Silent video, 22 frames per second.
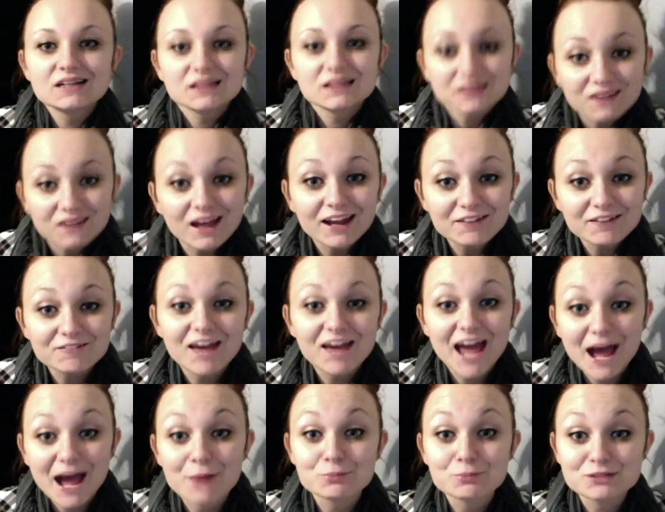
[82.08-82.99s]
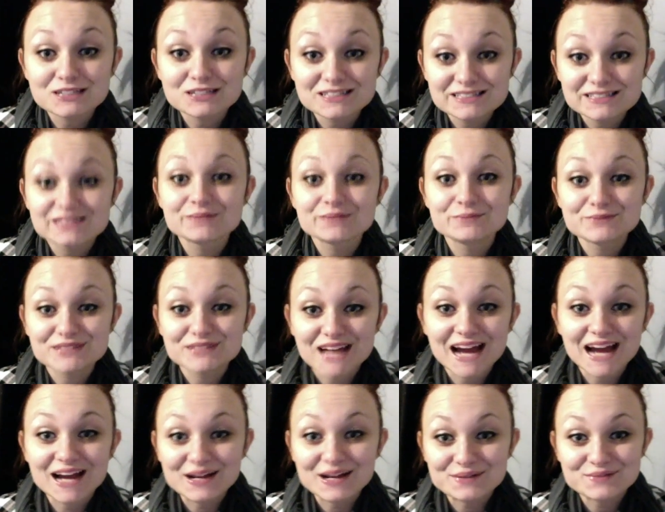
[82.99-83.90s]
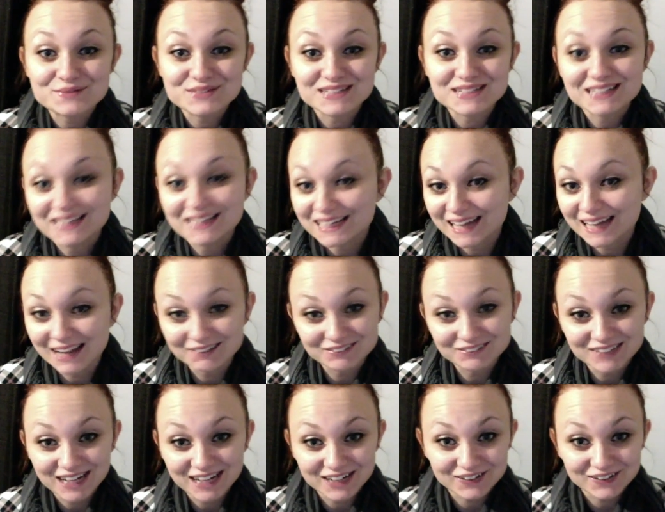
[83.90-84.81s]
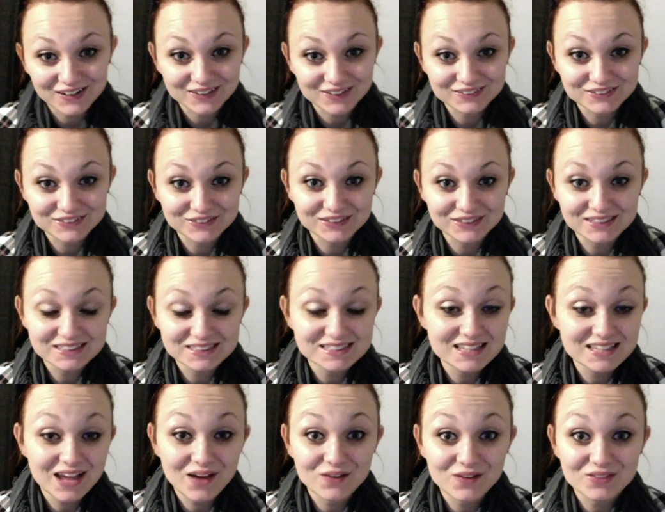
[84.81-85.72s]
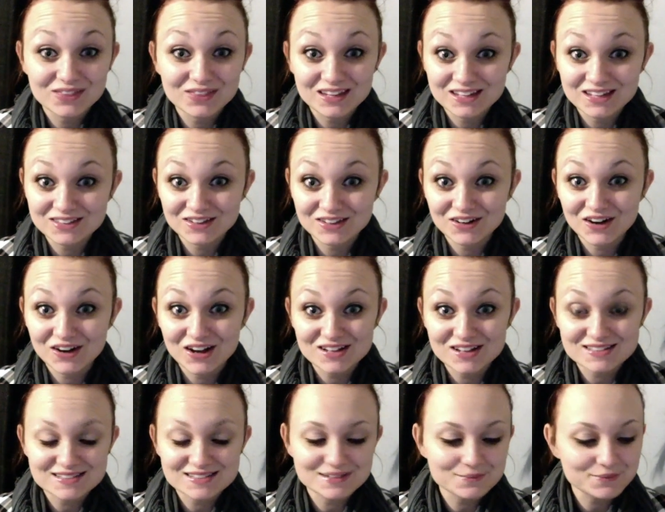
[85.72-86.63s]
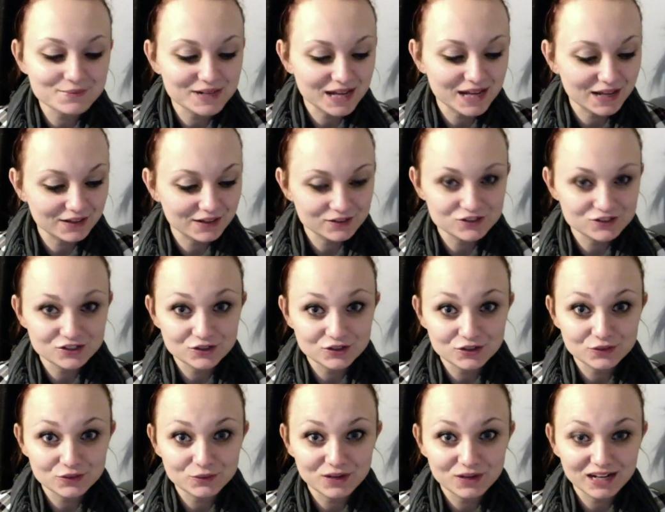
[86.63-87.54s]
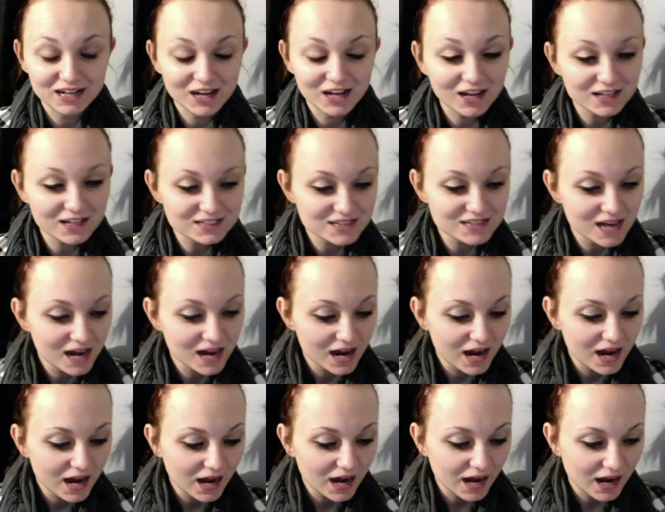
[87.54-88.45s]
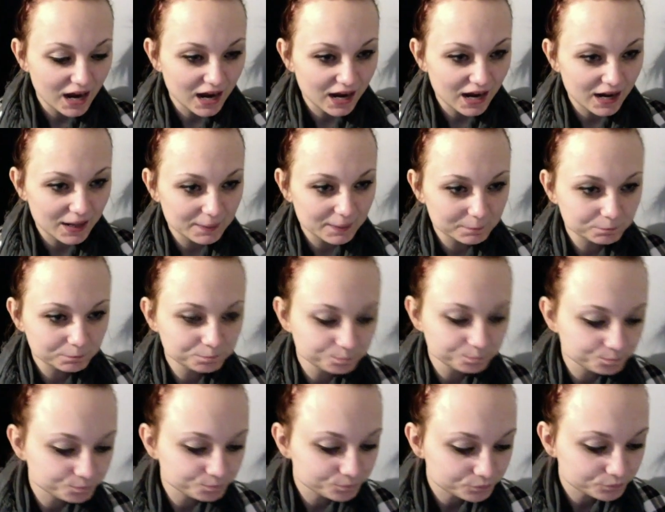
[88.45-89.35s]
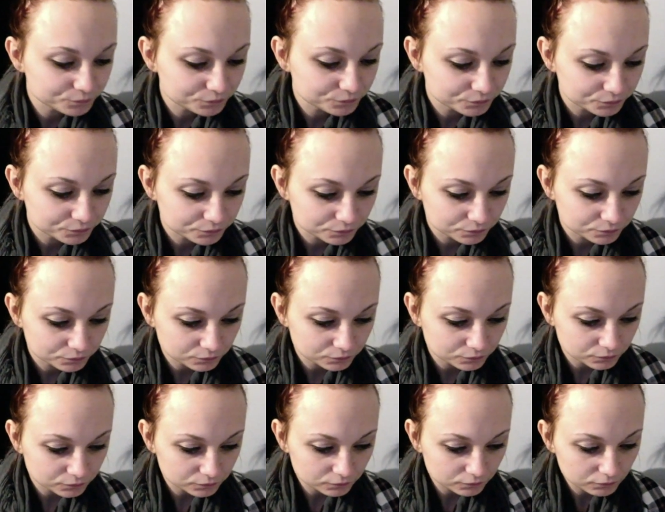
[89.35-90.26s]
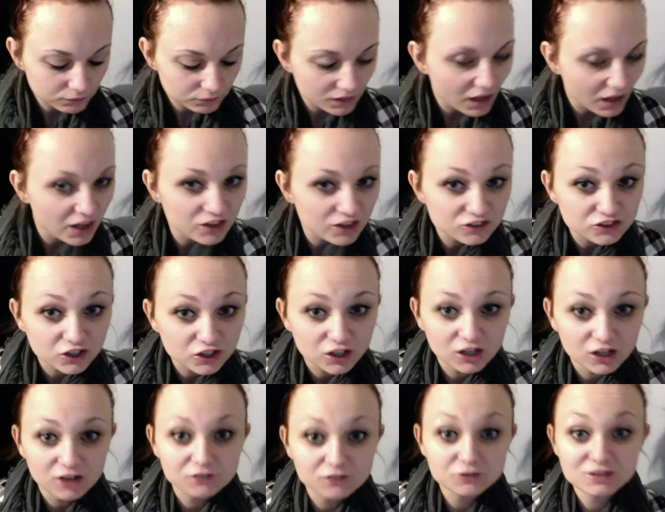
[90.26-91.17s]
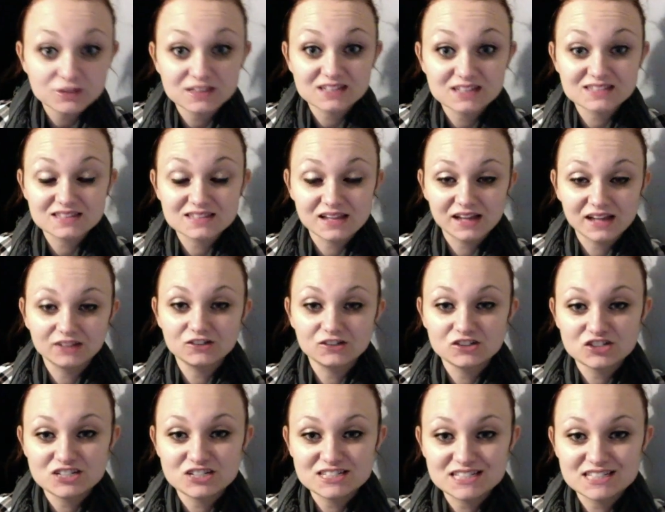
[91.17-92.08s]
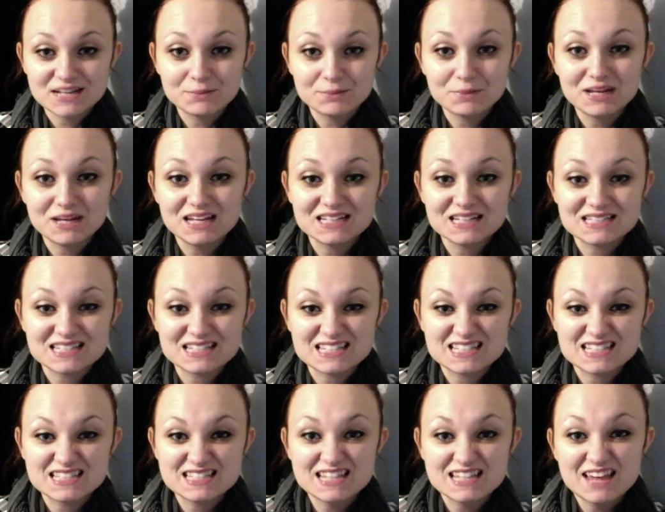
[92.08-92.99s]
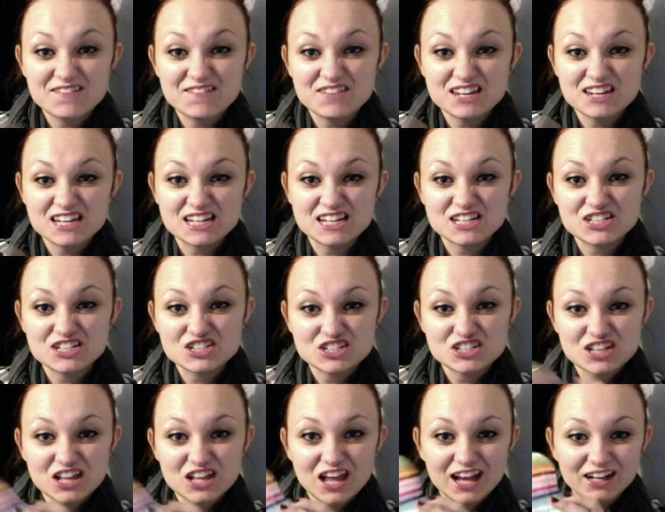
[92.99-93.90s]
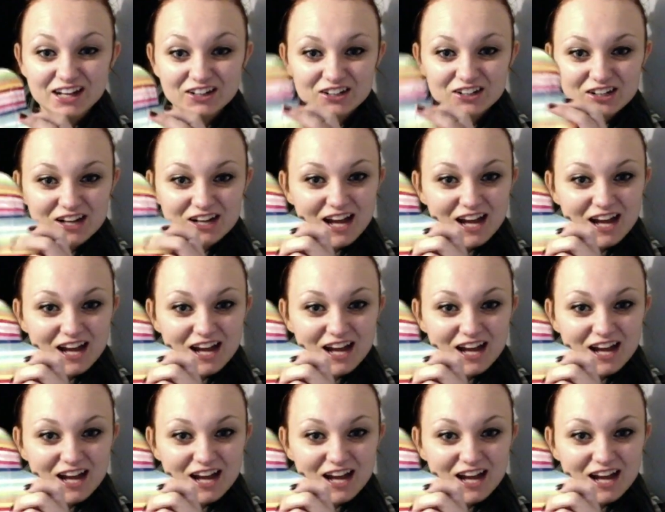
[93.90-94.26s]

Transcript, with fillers: life happens sometimes and I haven't got around to it. So these are awesome and I'll show you what I got. Um, I'll start off with this liner she sent me. It's a 7 inch liner